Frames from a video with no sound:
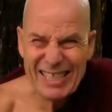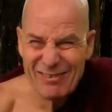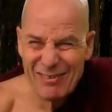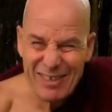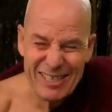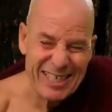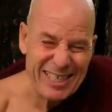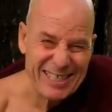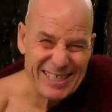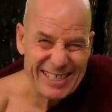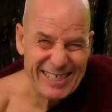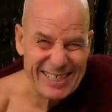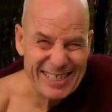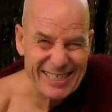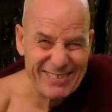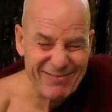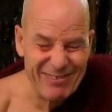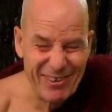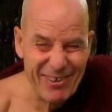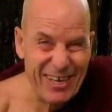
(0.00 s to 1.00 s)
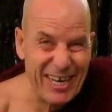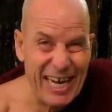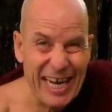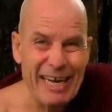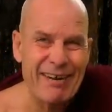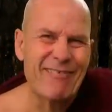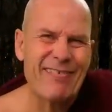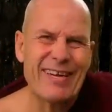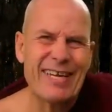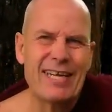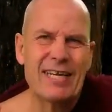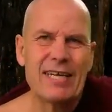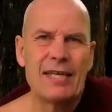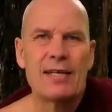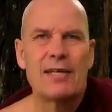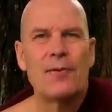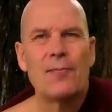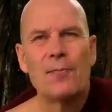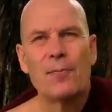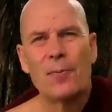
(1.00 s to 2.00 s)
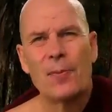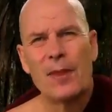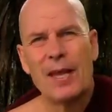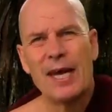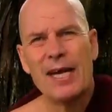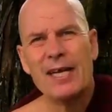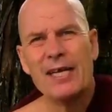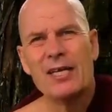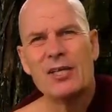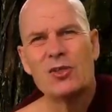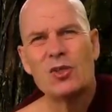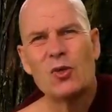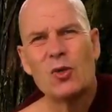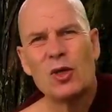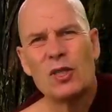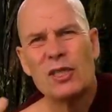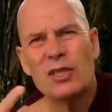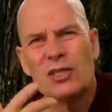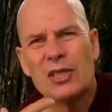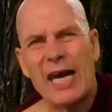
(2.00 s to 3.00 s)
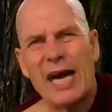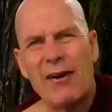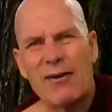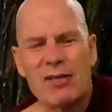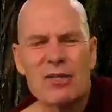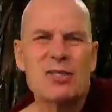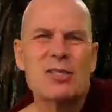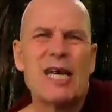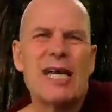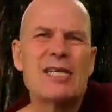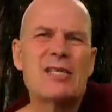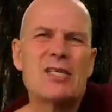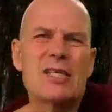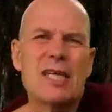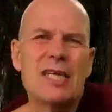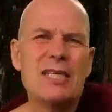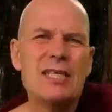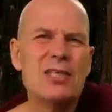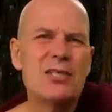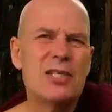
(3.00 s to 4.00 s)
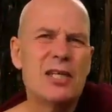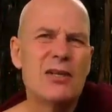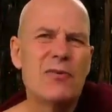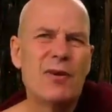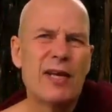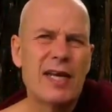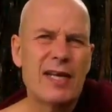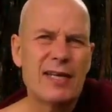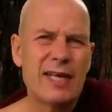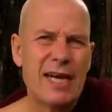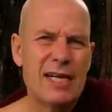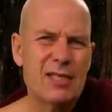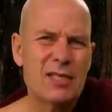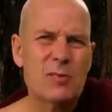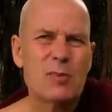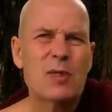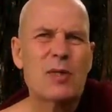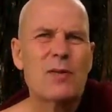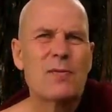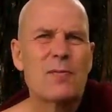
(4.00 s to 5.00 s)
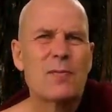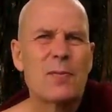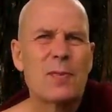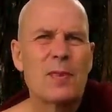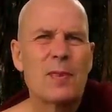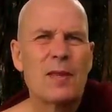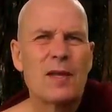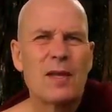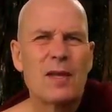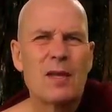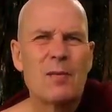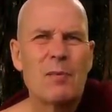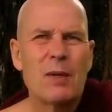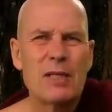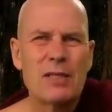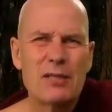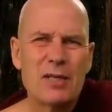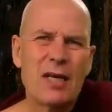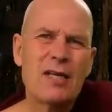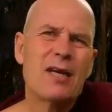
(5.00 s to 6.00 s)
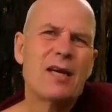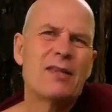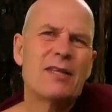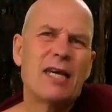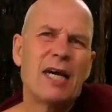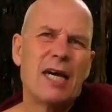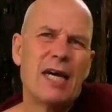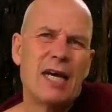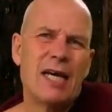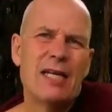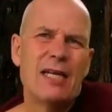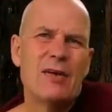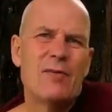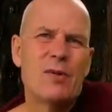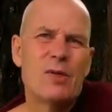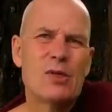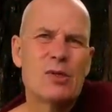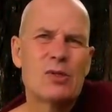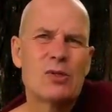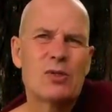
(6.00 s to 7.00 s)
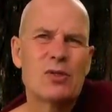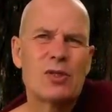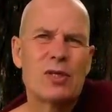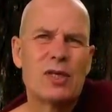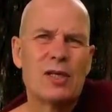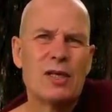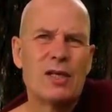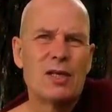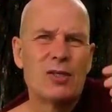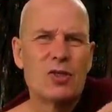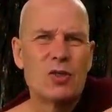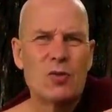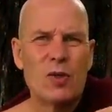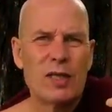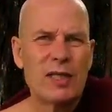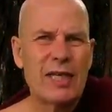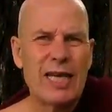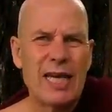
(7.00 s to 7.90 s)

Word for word: this one is very angry. Huh? So these outer signs are easily recognizable, but not on the higher levels. So one